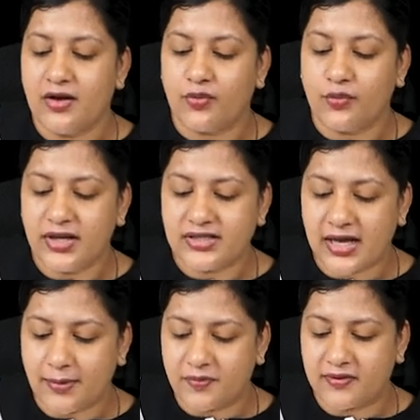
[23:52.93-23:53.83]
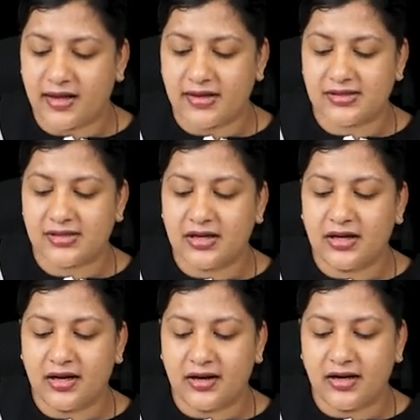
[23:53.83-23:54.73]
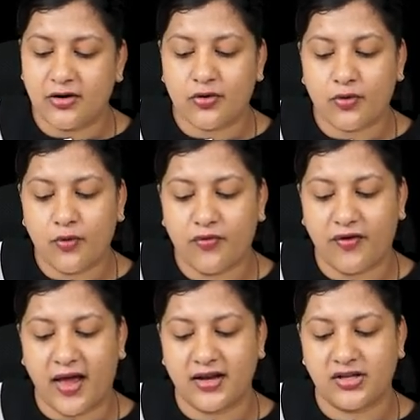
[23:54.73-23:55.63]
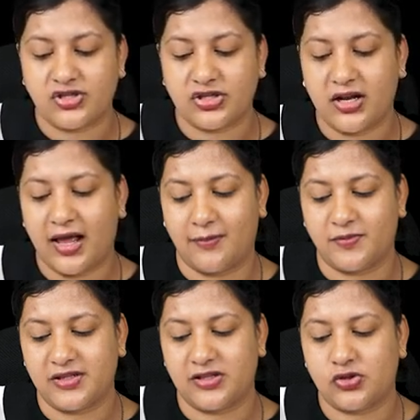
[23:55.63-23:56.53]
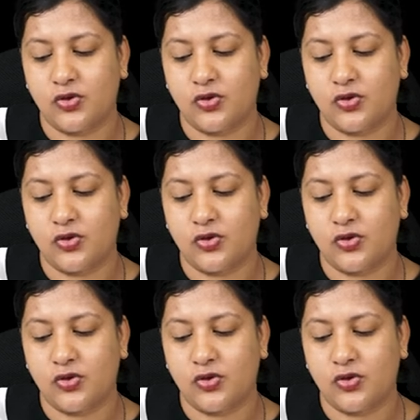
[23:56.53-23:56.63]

Which abscess? A retropharyngeal abscess.